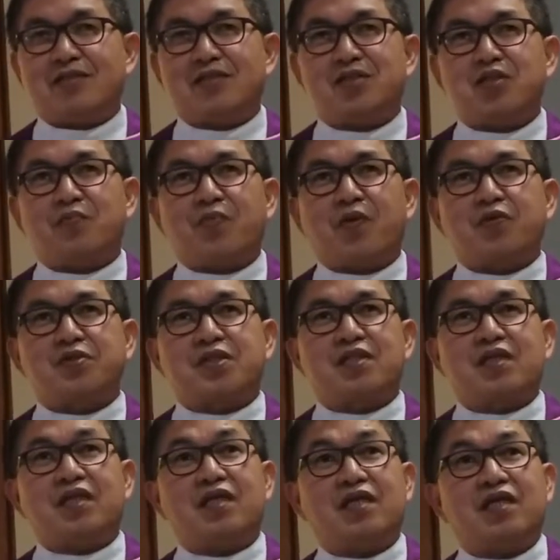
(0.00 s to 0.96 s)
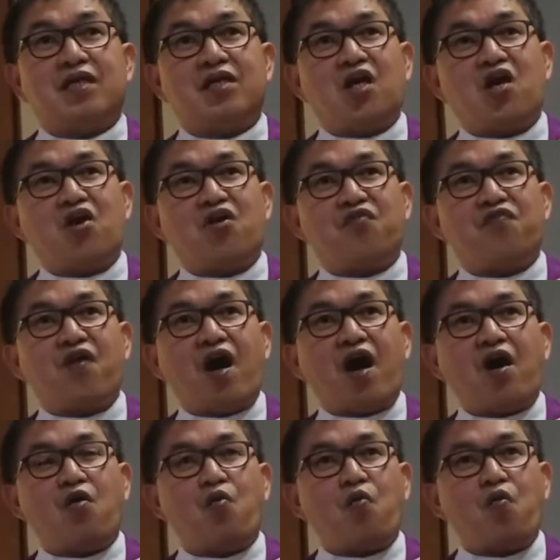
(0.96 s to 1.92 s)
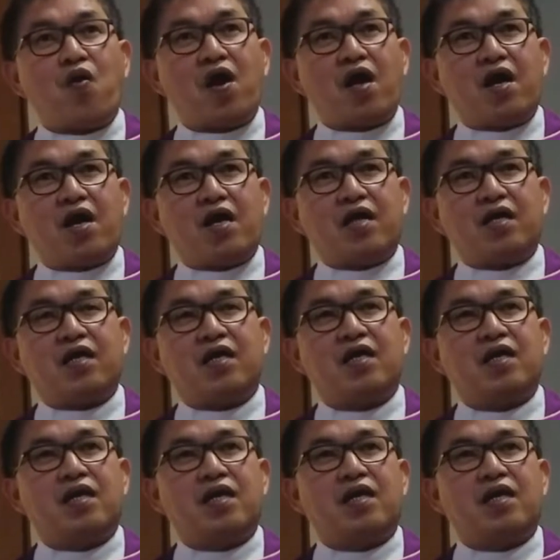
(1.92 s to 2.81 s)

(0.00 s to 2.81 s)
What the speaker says: supposedly, of our